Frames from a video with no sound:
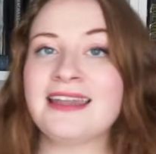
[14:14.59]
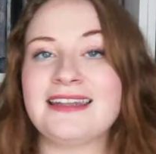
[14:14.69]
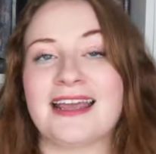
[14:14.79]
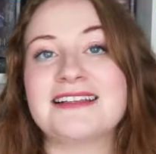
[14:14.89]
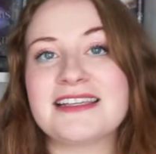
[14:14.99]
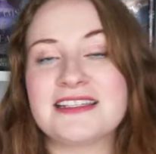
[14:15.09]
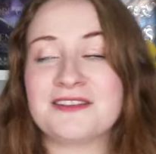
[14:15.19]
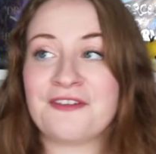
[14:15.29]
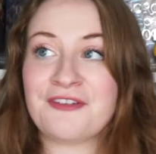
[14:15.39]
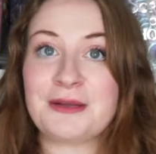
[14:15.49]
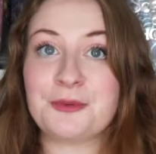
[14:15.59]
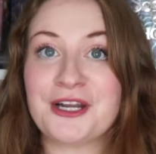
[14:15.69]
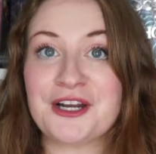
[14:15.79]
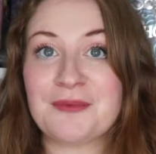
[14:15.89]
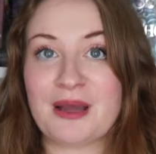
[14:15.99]
Next is
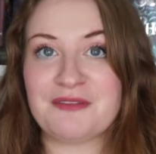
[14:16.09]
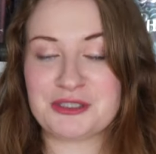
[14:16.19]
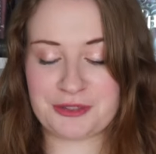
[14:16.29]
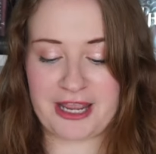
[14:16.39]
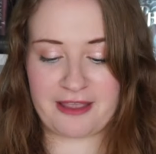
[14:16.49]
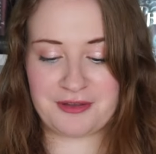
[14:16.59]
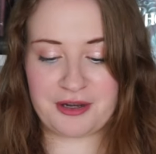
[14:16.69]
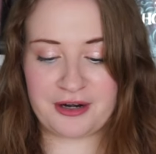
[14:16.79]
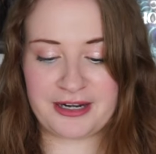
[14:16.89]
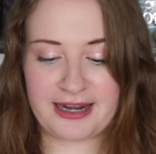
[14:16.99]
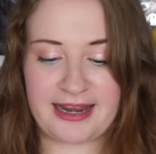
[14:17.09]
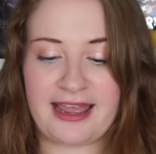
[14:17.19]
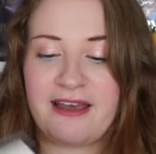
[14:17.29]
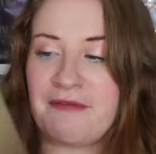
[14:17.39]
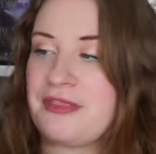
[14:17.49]
Fatebreaker by Victoria Aveyard, and I
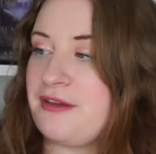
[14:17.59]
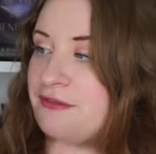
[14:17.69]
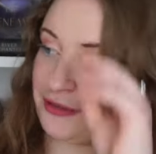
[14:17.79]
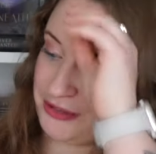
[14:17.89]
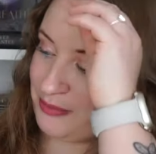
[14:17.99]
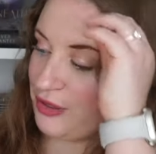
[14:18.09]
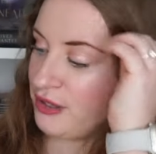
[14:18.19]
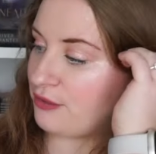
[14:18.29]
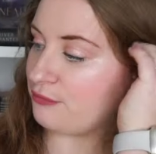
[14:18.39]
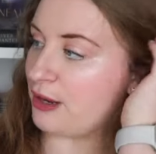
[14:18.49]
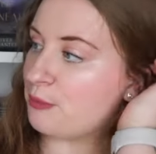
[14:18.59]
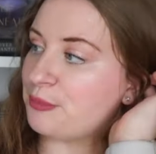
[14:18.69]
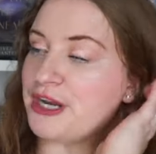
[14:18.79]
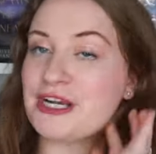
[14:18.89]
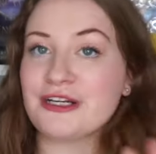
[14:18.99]
have the 1st book,
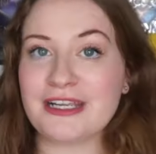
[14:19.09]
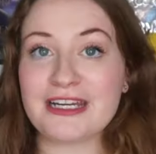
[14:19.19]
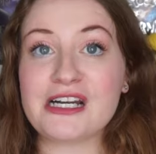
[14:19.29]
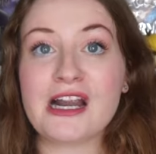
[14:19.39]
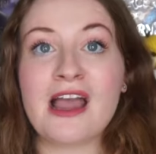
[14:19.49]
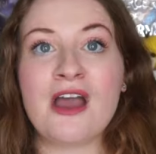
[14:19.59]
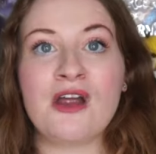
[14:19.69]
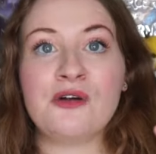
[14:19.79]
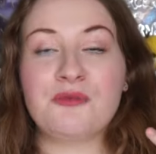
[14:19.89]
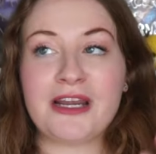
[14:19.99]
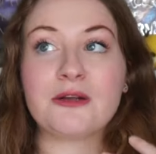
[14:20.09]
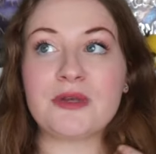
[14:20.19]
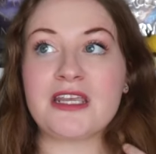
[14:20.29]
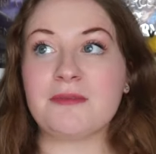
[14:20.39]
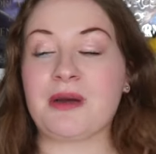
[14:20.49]
Realmbreaker, here. Red
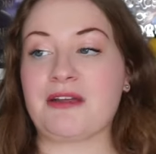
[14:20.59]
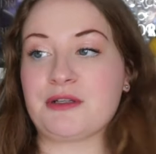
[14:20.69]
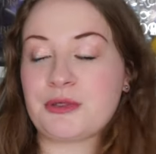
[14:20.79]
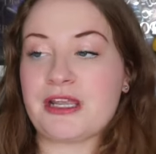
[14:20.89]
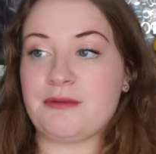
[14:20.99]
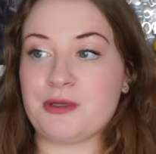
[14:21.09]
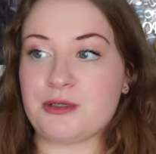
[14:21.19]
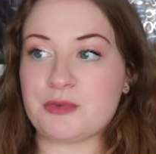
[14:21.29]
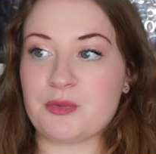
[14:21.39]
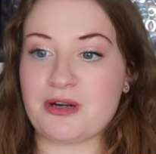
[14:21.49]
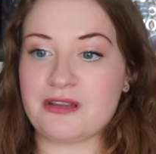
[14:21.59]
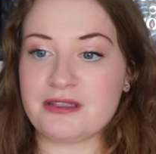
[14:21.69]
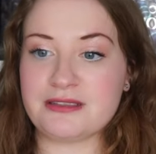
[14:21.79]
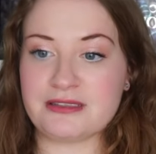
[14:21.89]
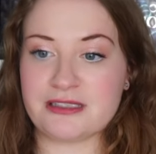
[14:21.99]
Queen by Victoria Aveyard was one of
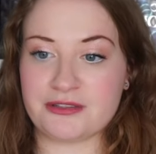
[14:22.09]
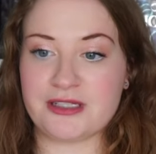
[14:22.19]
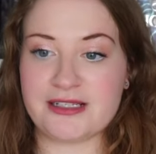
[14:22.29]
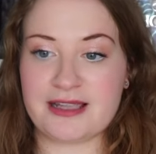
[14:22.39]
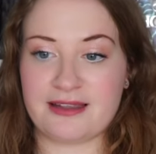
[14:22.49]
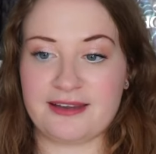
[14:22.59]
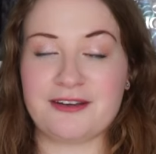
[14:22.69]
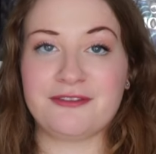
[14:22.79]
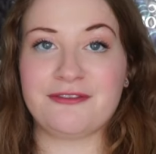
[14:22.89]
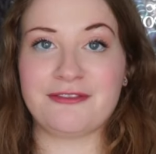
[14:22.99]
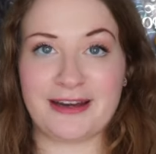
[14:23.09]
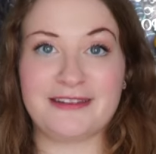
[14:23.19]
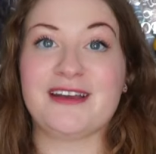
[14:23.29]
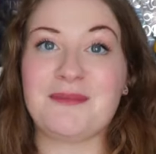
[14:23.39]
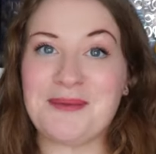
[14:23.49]
the series that like
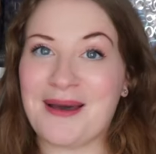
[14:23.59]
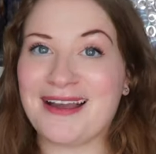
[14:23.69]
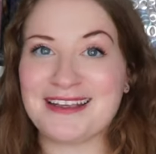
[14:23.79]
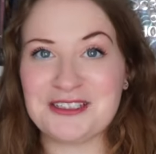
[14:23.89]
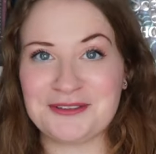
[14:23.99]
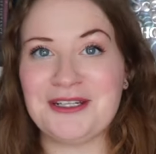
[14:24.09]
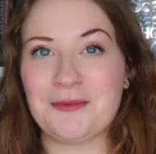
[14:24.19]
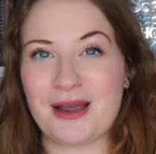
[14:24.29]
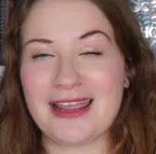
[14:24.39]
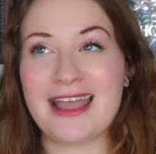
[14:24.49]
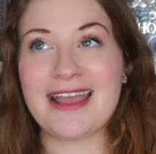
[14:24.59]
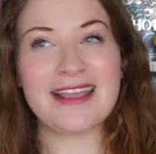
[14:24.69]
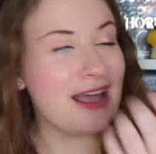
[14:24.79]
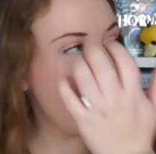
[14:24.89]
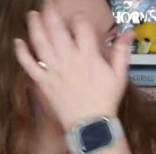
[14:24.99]
finally got me back into reading YA